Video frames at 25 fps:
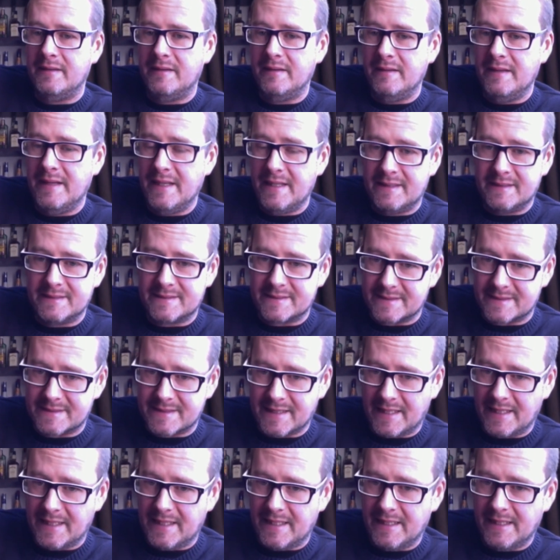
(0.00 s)
needless to
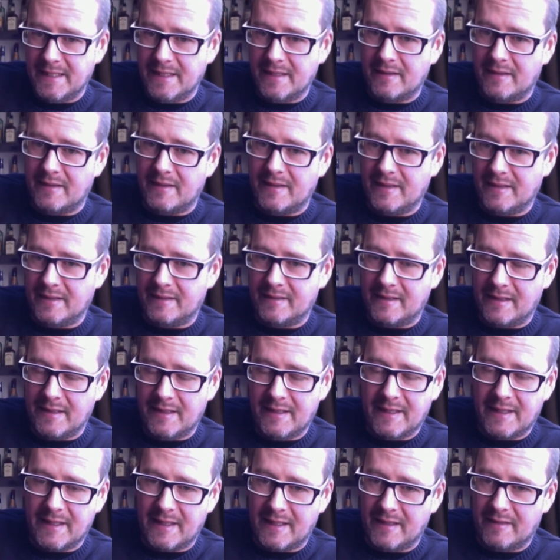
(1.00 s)
say, I
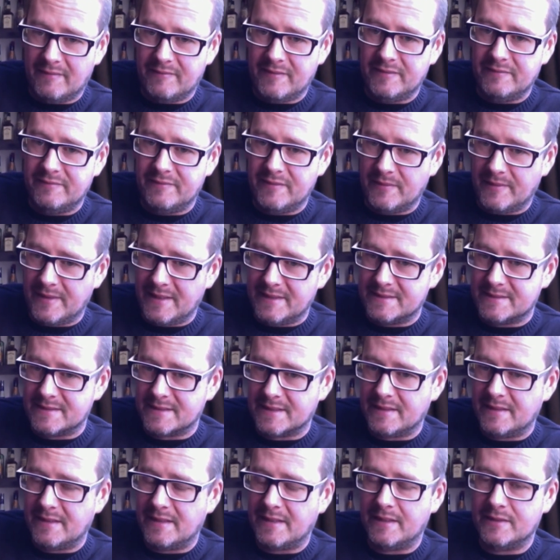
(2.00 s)
clearly have
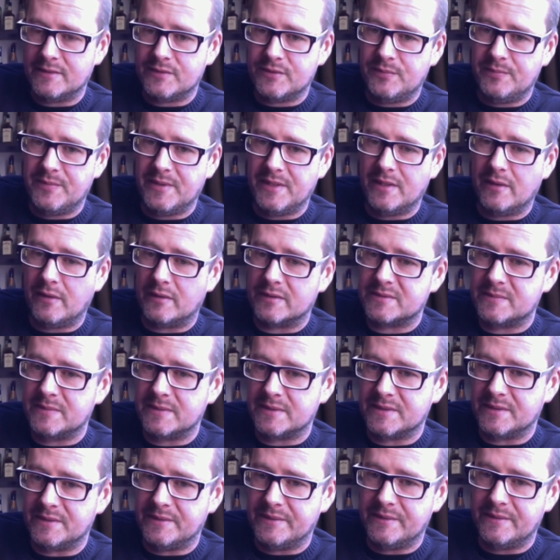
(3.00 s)
influenza. I should be in
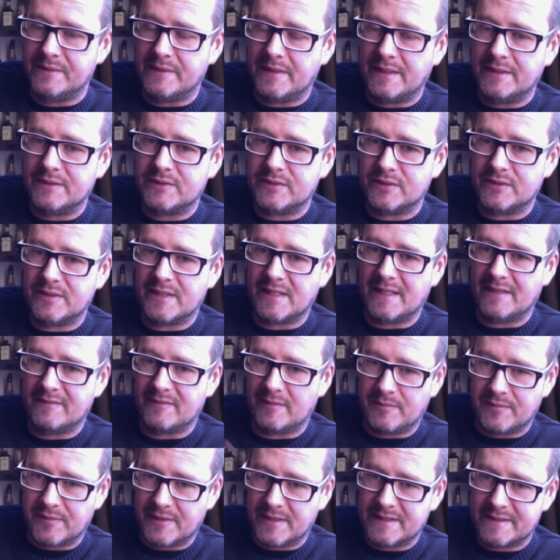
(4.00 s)
hospital. I should have a
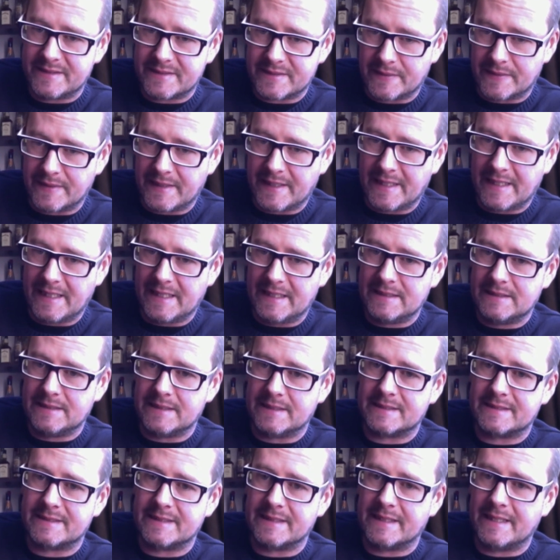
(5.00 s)
priest on hand
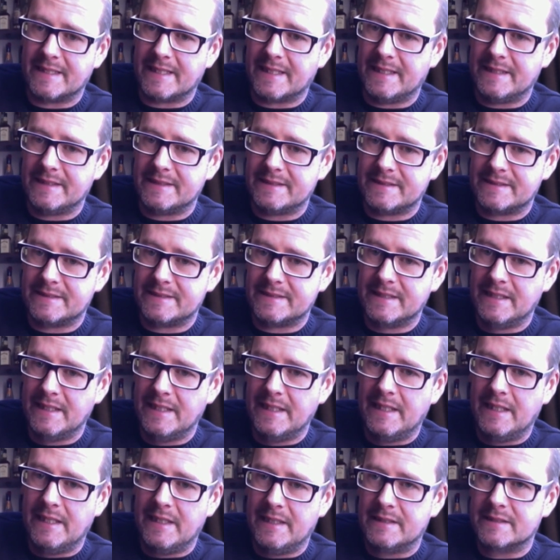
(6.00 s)
just in case
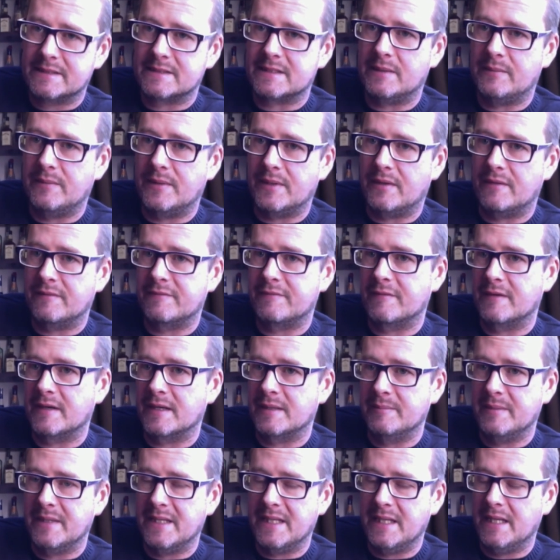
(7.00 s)
someone
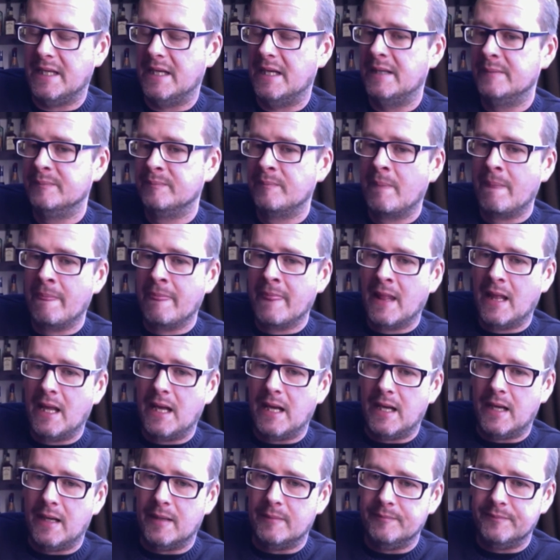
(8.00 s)
offering me
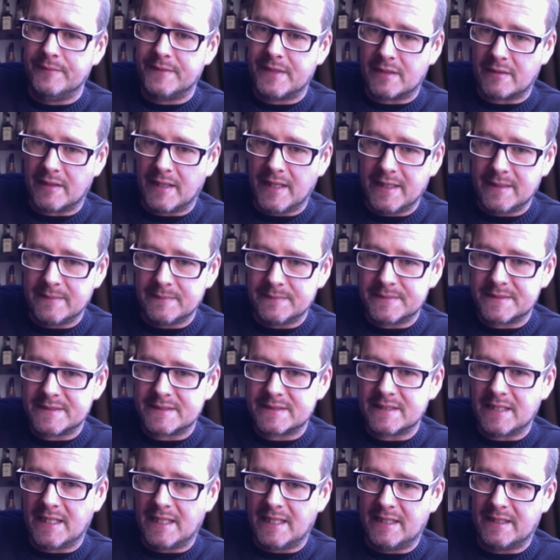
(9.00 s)
um,
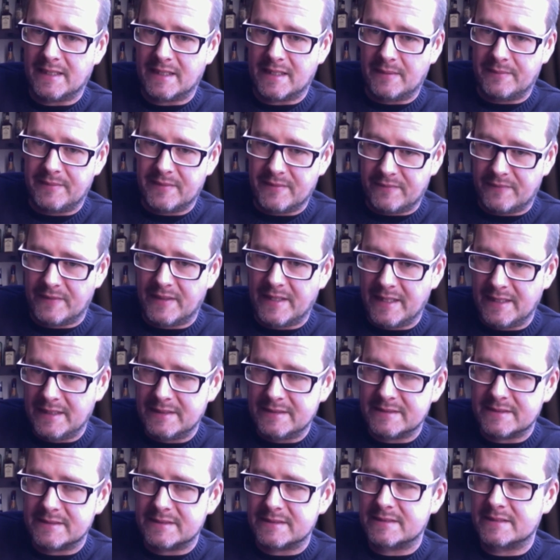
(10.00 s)
grapes and a couple of
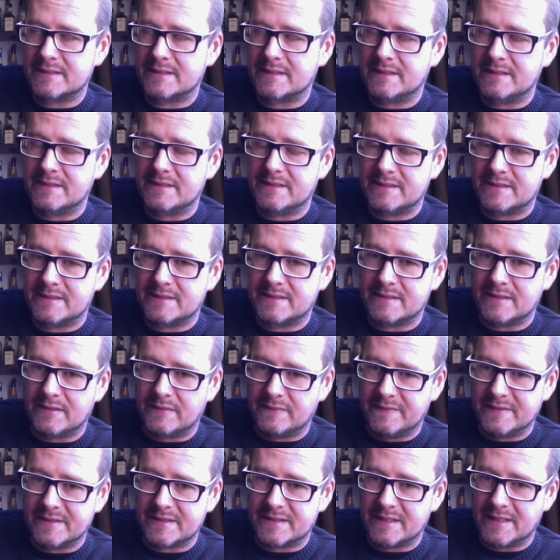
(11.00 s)
whalers because
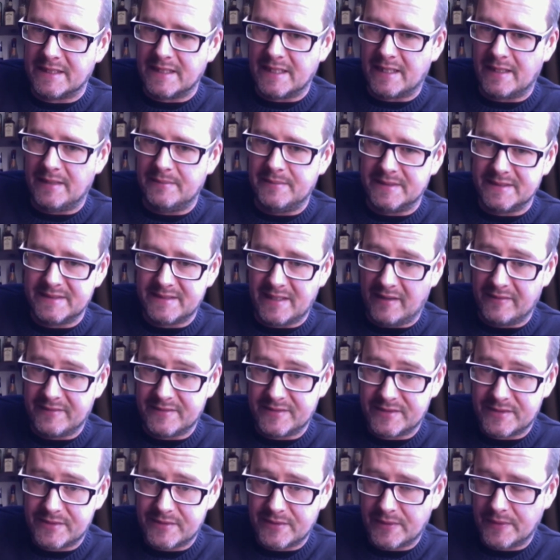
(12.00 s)
obviously I'm at
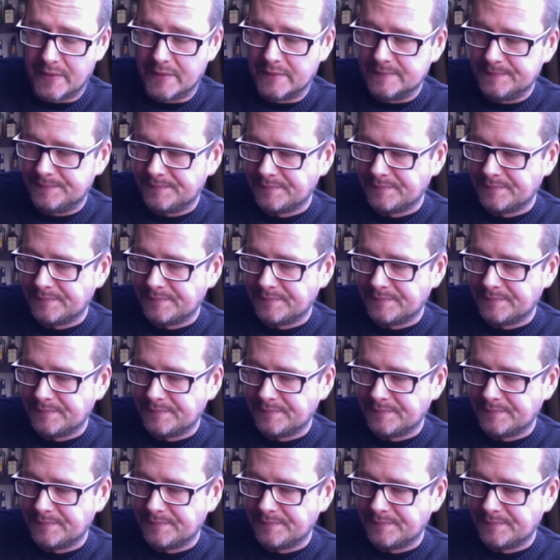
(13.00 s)
death's door